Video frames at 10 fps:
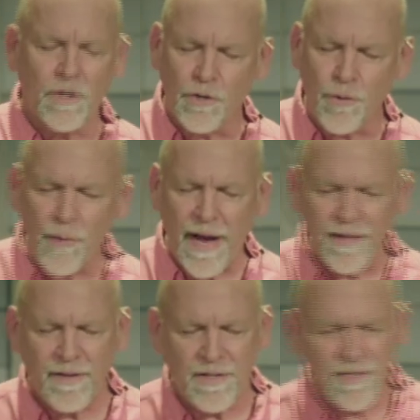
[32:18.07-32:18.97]
to
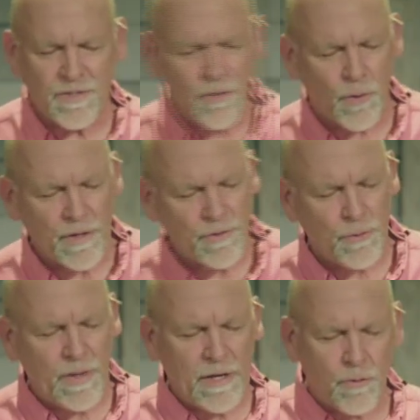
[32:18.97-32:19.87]
correct us, it's going
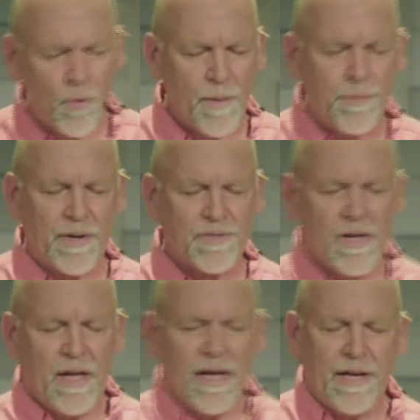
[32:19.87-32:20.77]
to equip us,
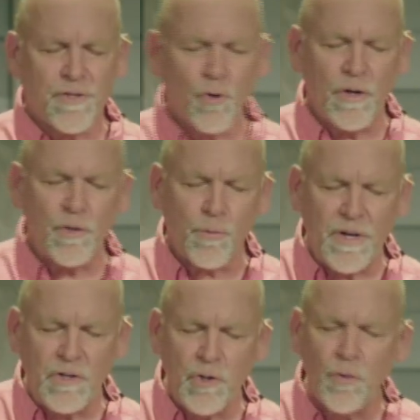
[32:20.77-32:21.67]
it's going to
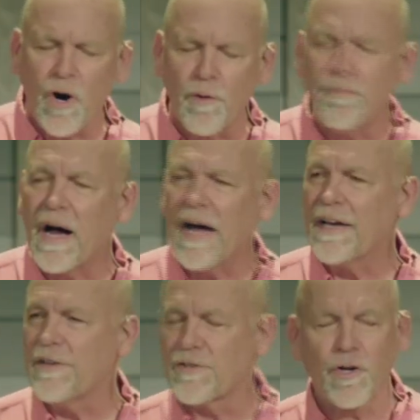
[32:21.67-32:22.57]
renew our
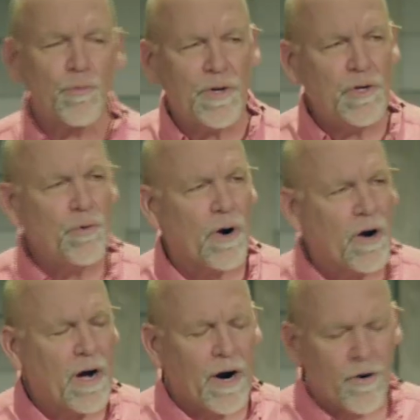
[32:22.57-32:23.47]
mind, it's going to renew our
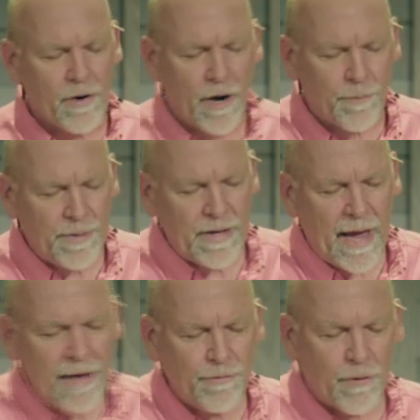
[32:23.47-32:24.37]
heart, our
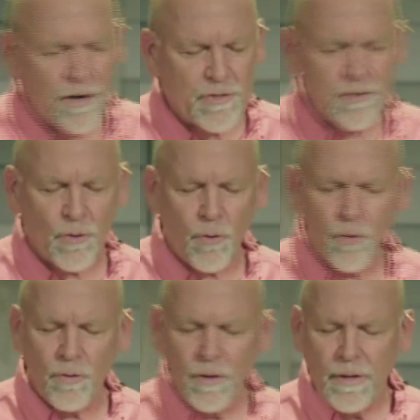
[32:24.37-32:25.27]
behavior, our soul,